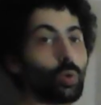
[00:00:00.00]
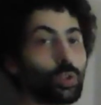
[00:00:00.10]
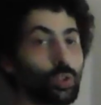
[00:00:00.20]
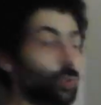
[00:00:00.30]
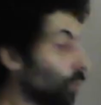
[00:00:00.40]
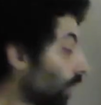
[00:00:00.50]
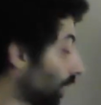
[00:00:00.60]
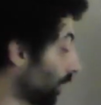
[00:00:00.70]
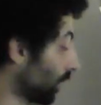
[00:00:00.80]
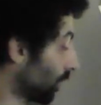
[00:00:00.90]
which is
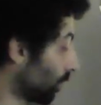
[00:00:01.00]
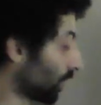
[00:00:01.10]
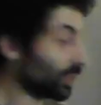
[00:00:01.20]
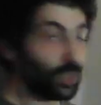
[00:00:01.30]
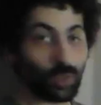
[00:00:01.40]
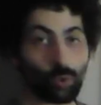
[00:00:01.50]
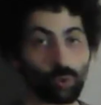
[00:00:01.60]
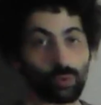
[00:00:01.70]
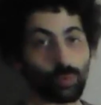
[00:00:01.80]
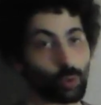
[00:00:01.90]
why mixing
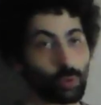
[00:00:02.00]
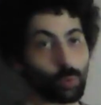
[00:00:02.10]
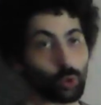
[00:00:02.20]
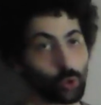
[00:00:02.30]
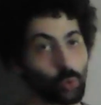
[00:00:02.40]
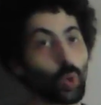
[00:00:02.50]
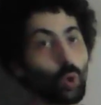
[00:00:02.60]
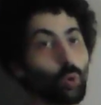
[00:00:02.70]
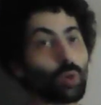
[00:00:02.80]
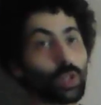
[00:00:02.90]
those 4 emotions
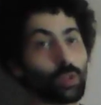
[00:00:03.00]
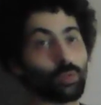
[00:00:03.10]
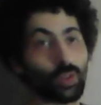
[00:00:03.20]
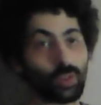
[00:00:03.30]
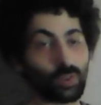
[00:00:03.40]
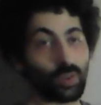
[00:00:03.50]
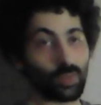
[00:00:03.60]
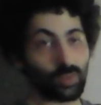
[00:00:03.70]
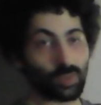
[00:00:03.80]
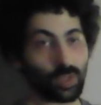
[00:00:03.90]
will only gives us
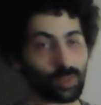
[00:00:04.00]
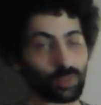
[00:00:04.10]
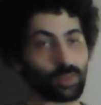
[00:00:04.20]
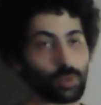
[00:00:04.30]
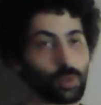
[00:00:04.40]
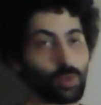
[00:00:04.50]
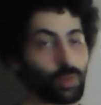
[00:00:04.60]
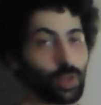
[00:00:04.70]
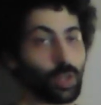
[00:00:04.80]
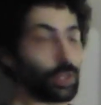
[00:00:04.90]
6
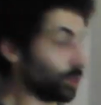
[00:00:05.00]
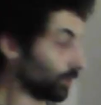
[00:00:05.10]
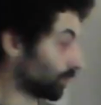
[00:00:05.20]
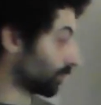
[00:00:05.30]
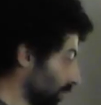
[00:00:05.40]
variations.